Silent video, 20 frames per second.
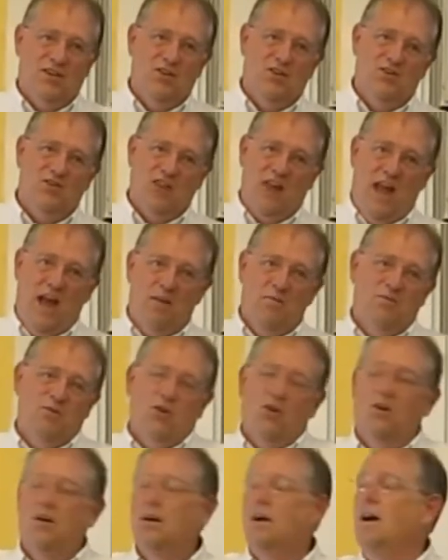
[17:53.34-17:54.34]
have been saying,
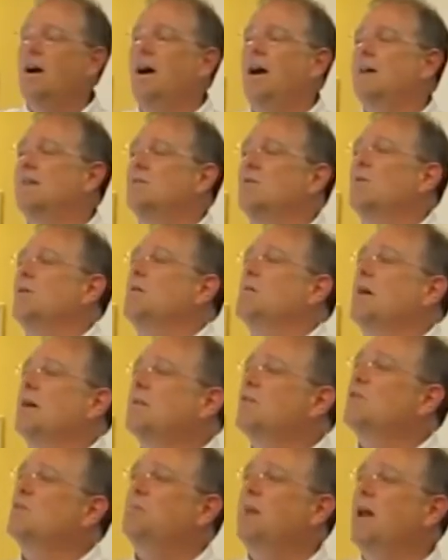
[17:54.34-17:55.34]
so I don't worry
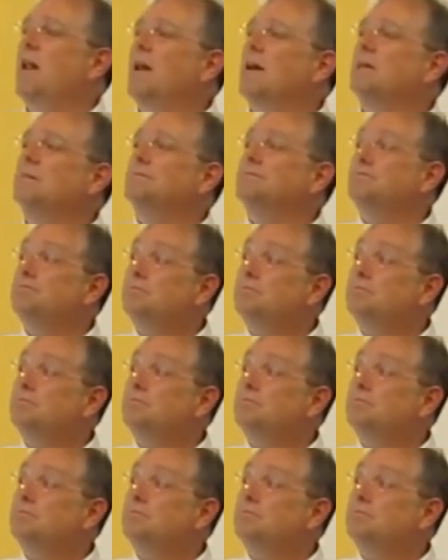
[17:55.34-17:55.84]
about the spelling.